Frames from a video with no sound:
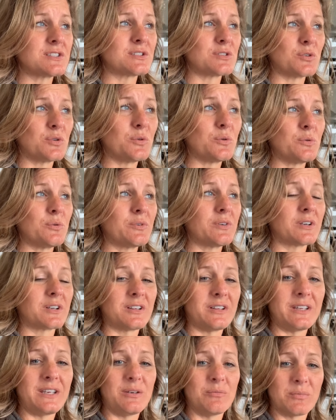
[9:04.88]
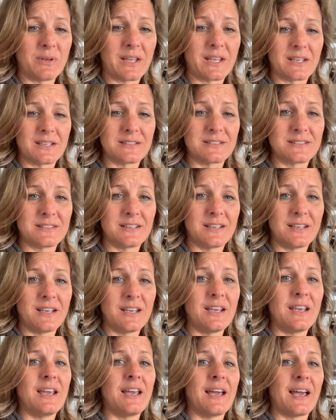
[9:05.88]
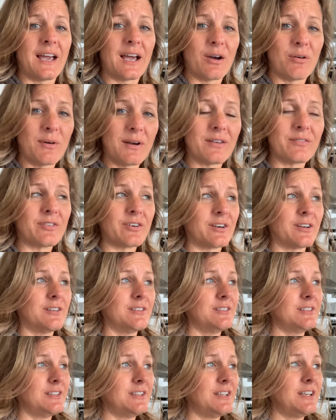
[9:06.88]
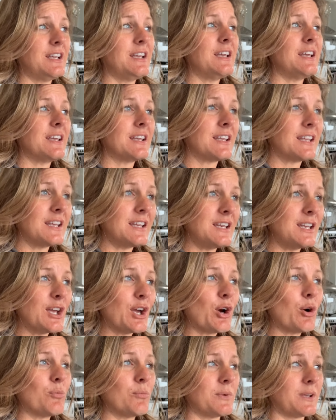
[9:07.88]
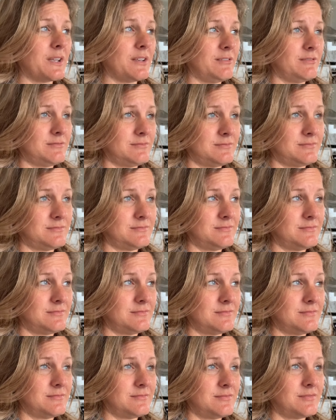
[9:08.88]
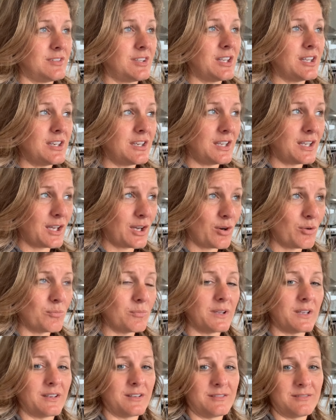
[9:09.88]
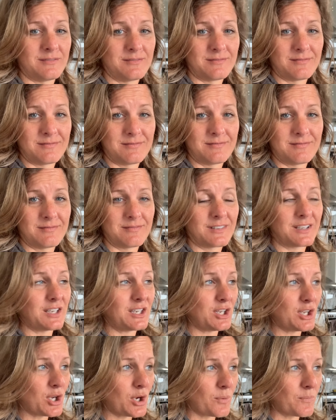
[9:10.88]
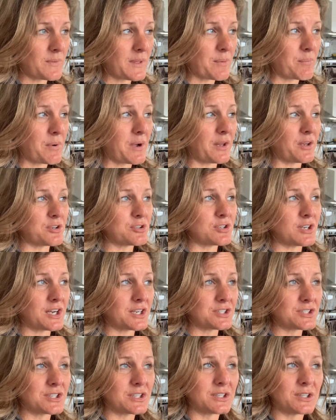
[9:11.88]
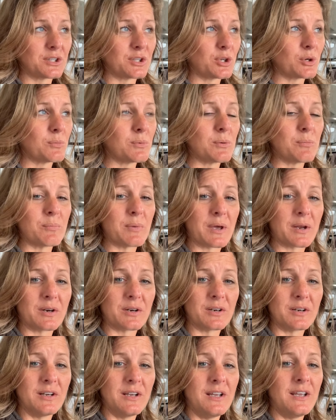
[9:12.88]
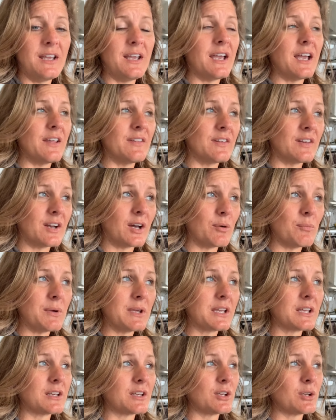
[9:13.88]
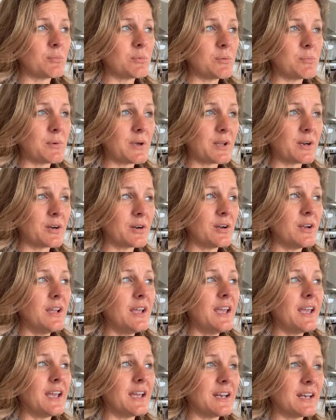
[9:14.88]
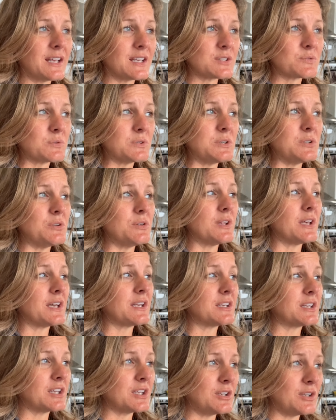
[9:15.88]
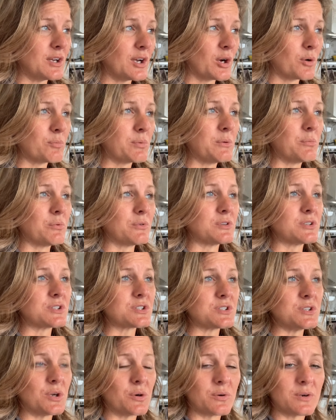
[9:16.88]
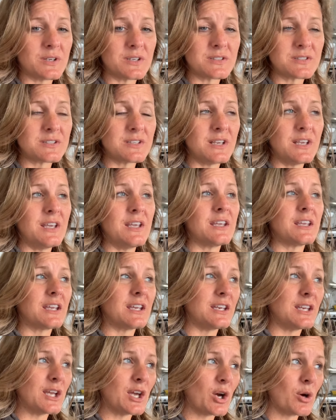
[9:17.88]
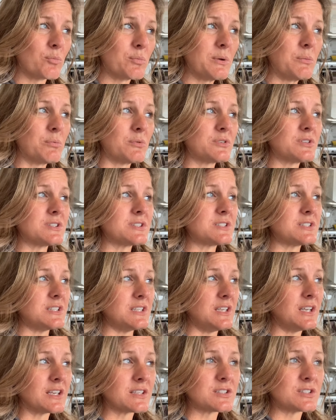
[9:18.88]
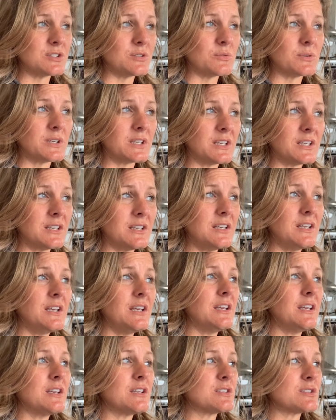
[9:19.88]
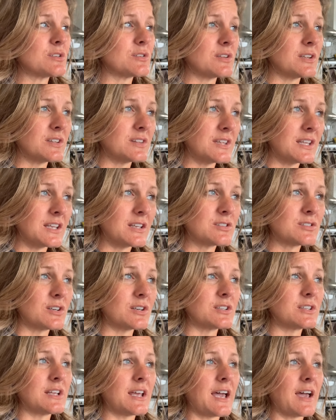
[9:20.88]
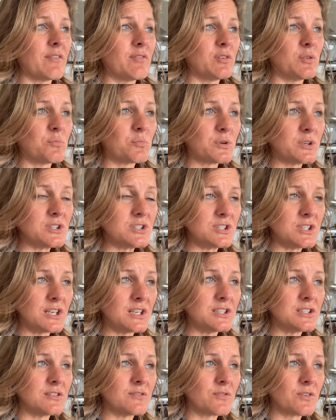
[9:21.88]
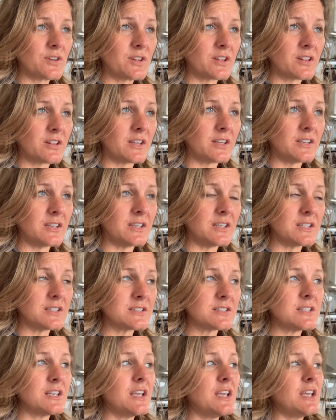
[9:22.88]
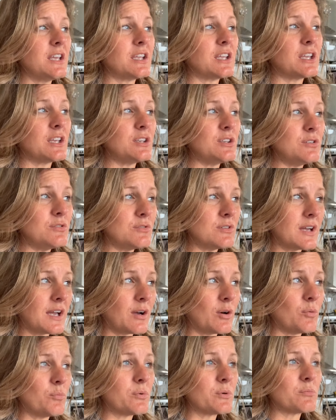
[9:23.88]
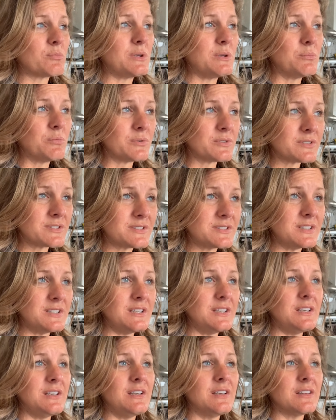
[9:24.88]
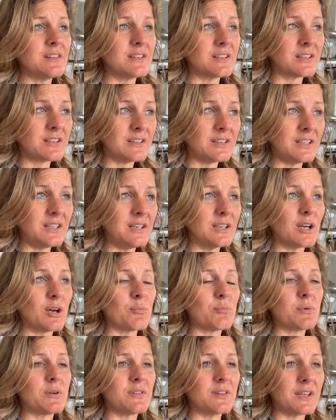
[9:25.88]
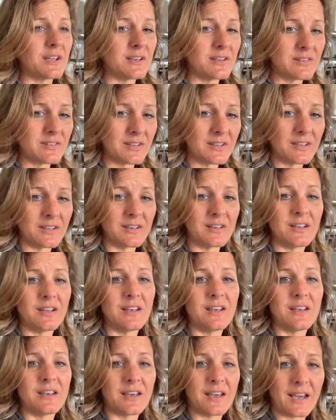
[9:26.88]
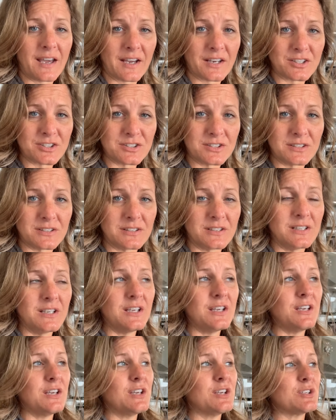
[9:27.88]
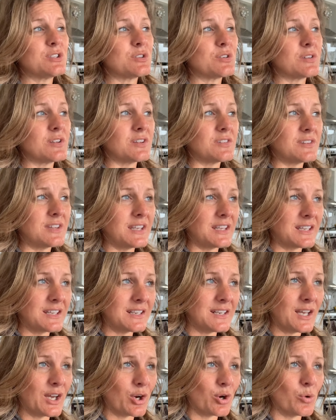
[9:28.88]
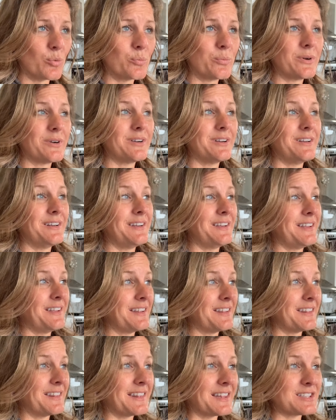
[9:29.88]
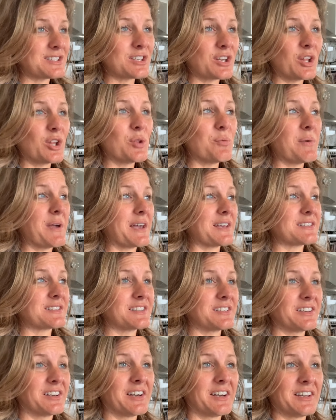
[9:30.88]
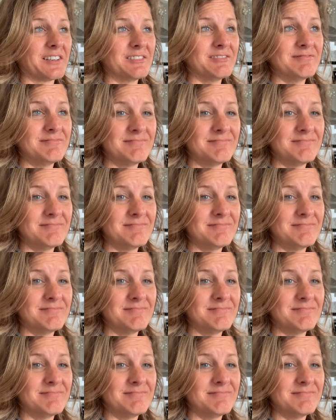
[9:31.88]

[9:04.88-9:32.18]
to hold a clean place. However, can you help me? Can you help me? Can you help that pile of trash get a little bit better? And then I'll make it a little bit better. And as we do that, can you help people just notice? Can you help people just see us doing it? so that they start to have an appreciation for the cleanliness? Can you help people see the cleanup that is in action so that they can help? That's all I'm asking God.